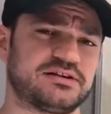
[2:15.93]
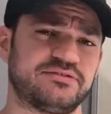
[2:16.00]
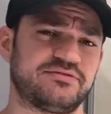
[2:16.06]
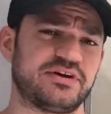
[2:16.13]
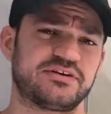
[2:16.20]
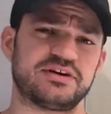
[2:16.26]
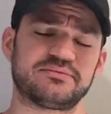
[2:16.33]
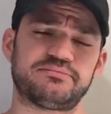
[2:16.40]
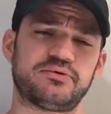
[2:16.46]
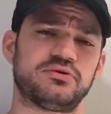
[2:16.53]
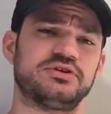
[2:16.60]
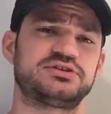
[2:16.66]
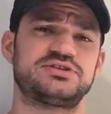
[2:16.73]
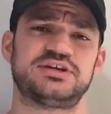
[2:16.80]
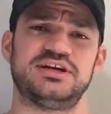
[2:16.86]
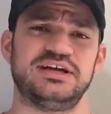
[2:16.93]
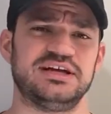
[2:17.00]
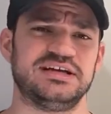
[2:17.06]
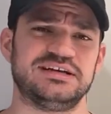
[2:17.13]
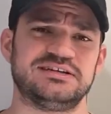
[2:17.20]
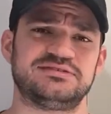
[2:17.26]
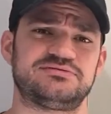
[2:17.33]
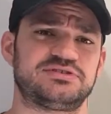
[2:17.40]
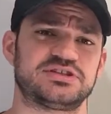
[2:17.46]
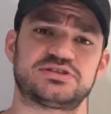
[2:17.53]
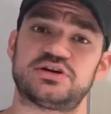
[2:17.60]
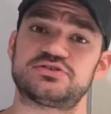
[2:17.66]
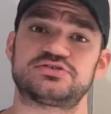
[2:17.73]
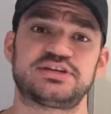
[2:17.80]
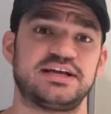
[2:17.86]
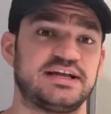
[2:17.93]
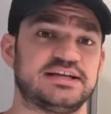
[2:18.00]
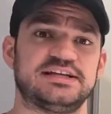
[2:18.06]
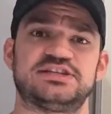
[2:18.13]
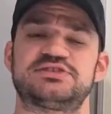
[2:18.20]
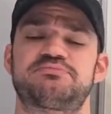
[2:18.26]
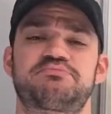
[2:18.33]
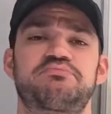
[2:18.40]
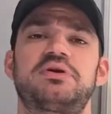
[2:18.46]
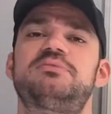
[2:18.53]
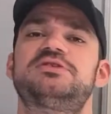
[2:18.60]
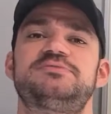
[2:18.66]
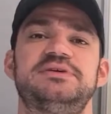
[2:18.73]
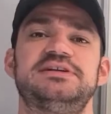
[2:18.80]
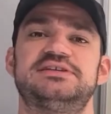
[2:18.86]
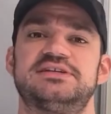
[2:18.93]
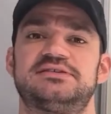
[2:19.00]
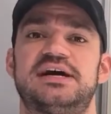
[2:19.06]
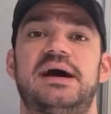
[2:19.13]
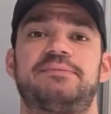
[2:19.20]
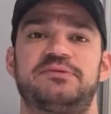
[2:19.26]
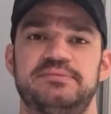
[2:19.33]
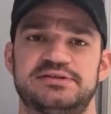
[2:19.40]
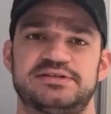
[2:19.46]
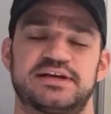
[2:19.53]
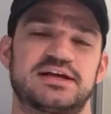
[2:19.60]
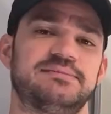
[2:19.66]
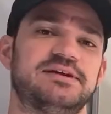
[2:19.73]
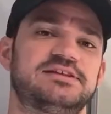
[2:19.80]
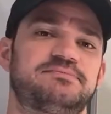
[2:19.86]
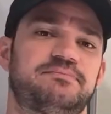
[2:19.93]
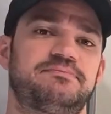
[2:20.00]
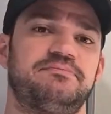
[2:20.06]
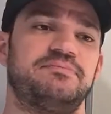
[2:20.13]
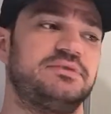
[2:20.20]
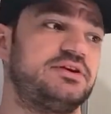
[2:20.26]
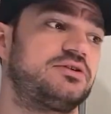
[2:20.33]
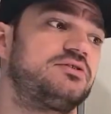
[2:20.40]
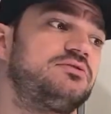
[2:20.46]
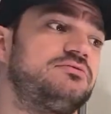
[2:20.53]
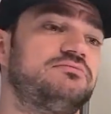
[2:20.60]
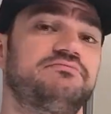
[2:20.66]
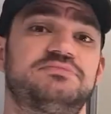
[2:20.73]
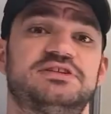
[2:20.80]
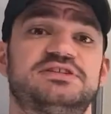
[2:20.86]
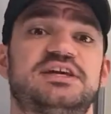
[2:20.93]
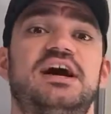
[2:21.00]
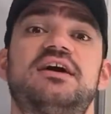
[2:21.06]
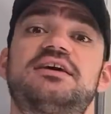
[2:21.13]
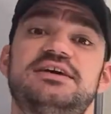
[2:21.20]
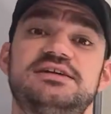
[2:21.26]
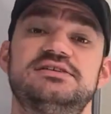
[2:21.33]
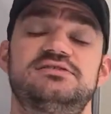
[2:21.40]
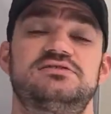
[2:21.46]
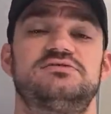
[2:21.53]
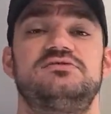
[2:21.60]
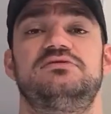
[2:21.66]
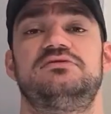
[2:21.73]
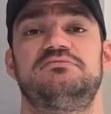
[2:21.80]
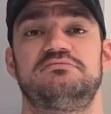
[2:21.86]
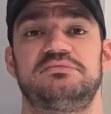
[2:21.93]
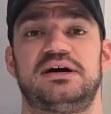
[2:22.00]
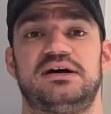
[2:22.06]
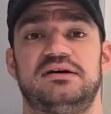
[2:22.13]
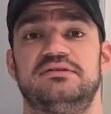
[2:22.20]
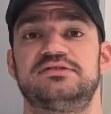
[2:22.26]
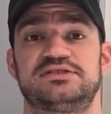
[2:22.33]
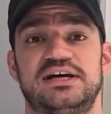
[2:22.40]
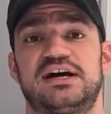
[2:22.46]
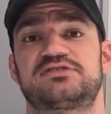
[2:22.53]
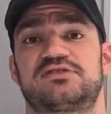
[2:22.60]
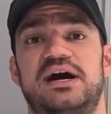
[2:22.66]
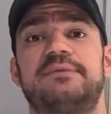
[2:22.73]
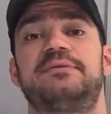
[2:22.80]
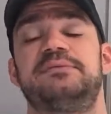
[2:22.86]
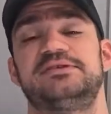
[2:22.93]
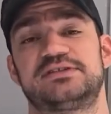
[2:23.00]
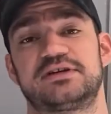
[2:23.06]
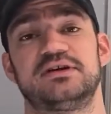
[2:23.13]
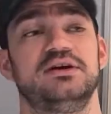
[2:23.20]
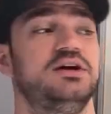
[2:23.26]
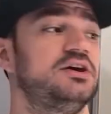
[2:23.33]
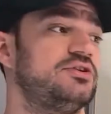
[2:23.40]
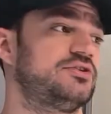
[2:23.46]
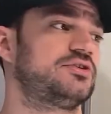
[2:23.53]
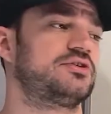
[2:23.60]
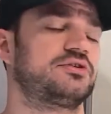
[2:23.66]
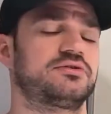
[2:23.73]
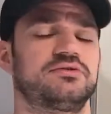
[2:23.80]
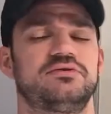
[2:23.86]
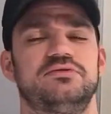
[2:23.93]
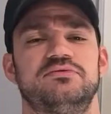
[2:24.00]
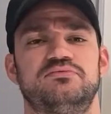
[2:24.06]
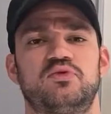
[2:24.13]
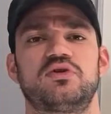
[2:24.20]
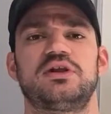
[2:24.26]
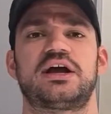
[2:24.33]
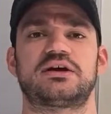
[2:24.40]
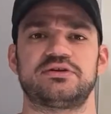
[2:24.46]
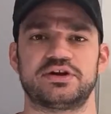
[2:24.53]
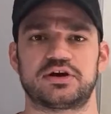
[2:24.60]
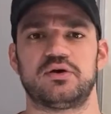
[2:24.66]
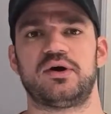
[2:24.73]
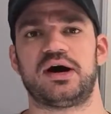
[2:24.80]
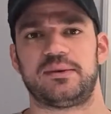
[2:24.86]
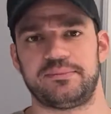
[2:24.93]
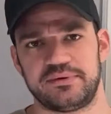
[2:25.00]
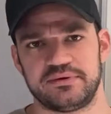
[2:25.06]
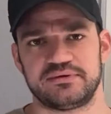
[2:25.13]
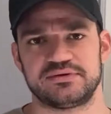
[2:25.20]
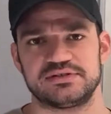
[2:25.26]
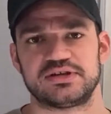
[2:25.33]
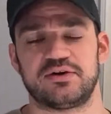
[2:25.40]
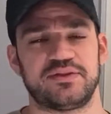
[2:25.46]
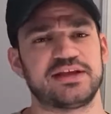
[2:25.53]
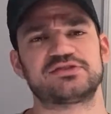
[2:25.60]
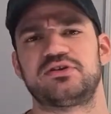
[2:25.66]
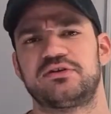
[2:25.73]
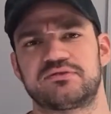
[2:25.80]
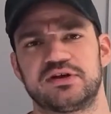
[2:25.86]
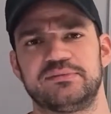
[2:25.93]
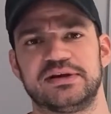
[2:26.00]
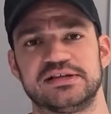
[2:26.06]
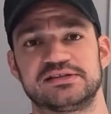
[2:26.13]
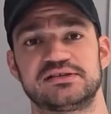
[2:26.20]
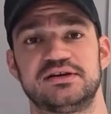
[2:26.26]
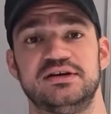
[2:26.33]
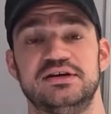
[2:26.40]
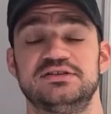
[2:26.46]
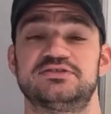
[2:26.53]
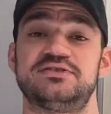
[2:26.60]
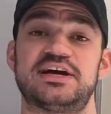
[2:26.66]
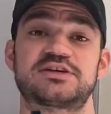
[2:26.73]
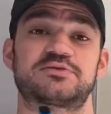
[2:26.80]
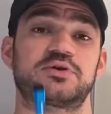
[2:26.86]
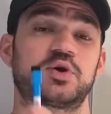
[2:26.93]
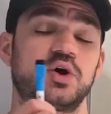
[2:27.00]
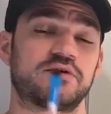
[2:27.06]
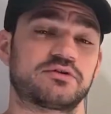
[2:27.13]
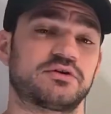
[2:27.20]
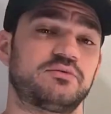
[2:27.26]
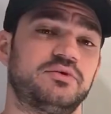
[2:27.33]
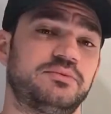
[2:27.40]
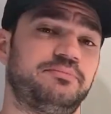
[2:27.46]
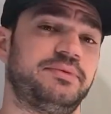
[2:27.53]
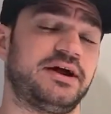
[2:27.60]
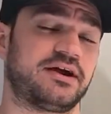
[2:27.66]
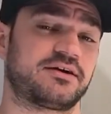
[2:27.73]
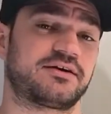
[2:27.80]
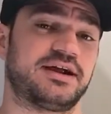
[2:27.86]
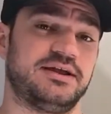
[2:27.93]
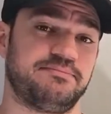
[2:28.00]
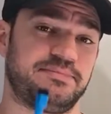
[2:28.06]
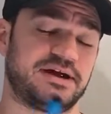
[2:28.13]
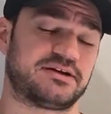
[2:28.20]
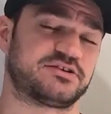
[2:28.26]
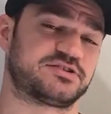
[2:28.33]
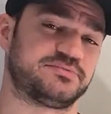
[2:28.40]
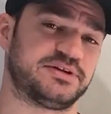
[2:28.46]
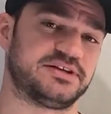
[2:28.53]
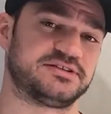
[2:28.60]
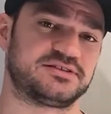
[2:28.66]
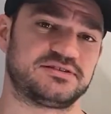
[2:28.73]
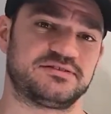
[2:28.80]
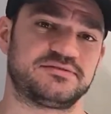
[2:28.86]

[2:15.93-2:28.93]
If you're here bullish, just understand it. It just pretty much means it's optimistic. It means the stocks are optimistic. They're more likely to go up. So that's all it really means. So next we're going to go over what bear and bearish means.